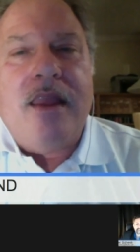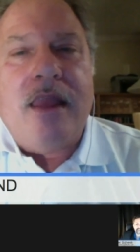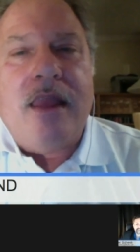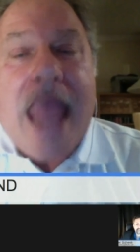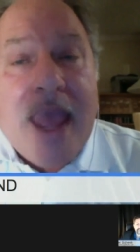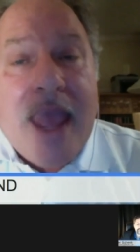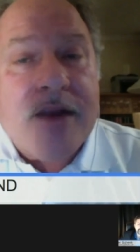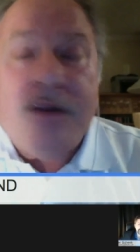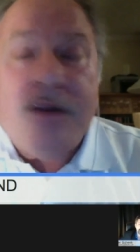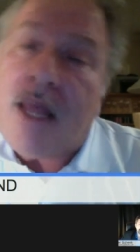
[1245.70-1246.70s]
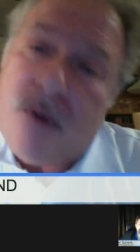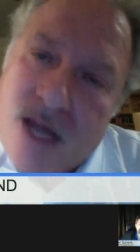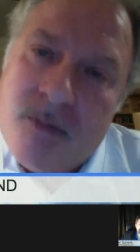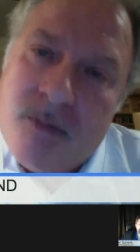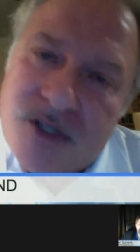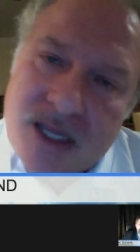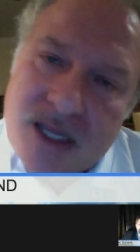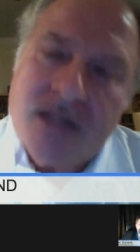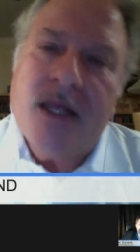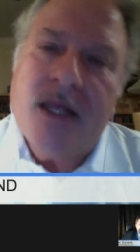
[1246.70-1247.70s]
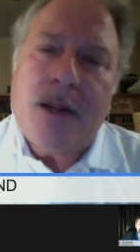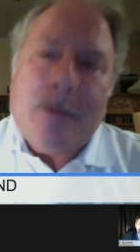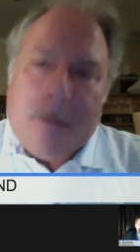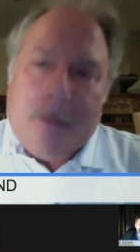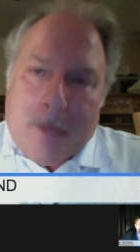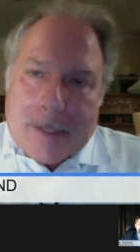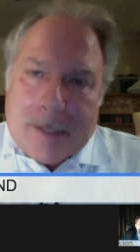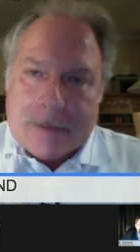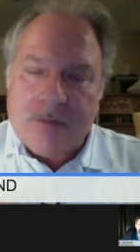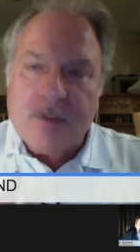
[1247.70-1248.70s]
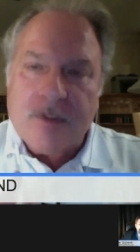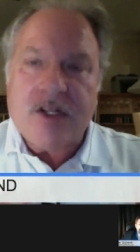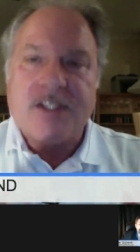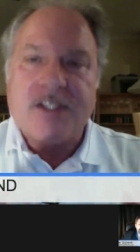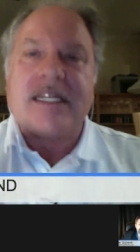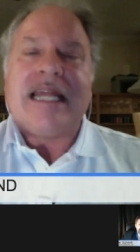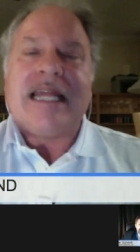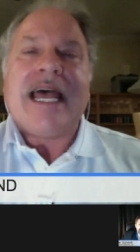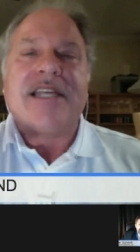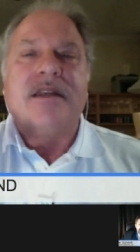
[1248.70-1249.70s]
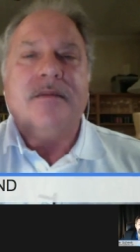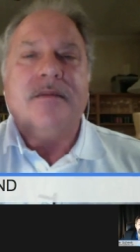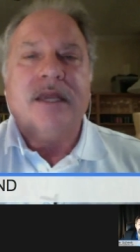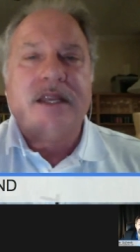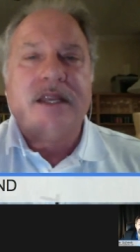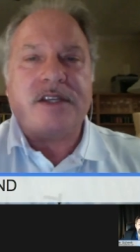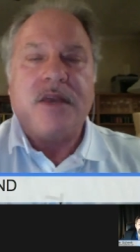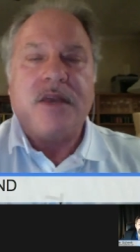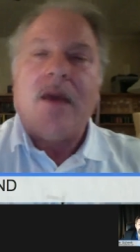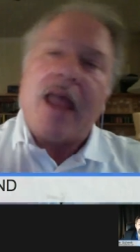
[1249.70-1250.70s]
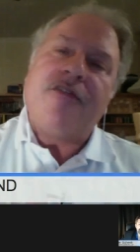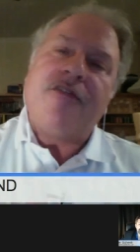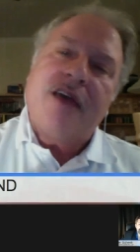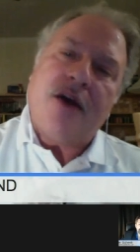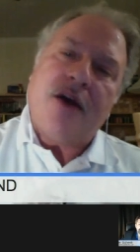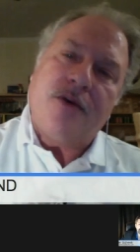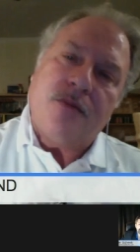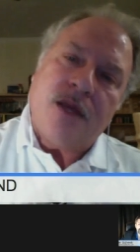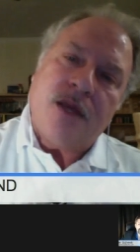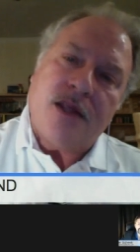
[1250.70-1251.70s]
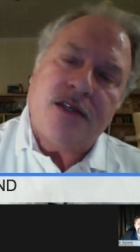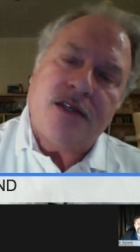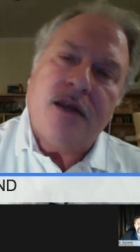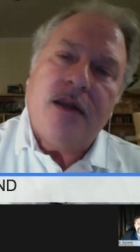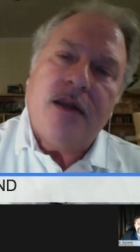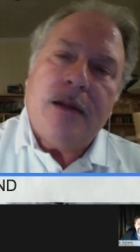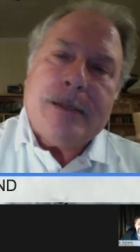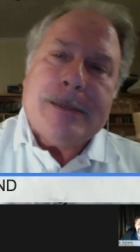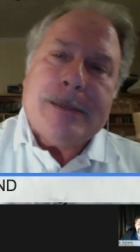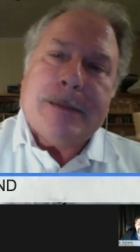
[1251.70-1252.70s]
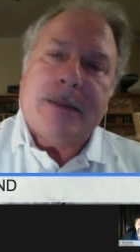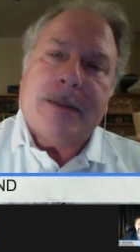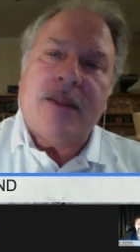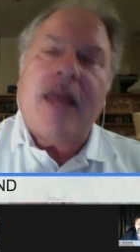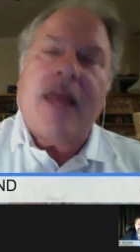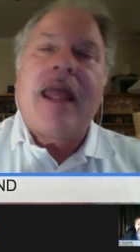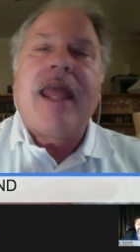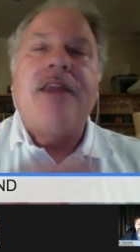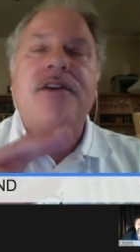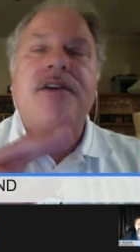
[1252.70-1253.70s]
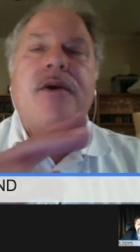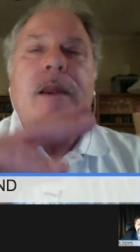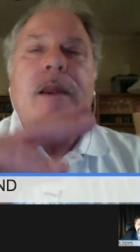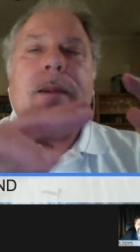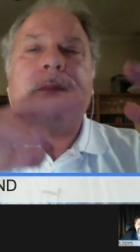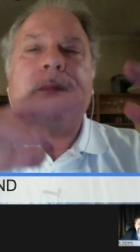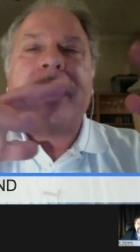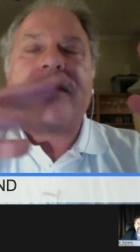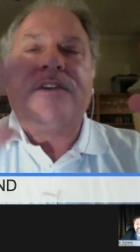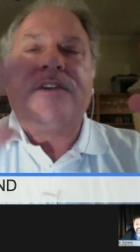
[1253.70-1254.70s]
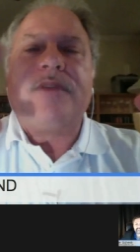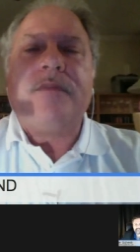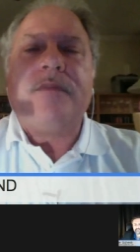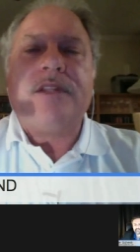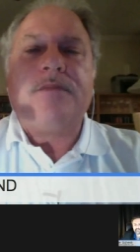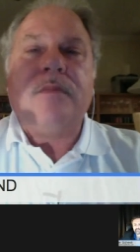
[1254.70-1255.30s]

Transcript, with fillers: And they weren't able to get the results to last, because you see, what I found was that I had to make the treatments,